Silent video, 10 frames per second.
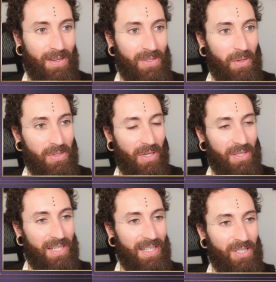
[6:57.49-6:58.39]
So as you
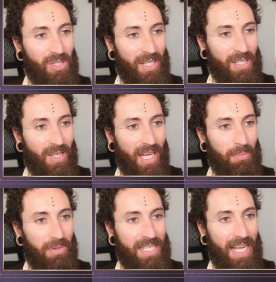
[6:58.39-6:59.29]
can see, the cheetah is kind
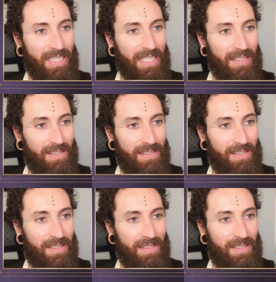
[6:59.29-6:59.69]
of protecting this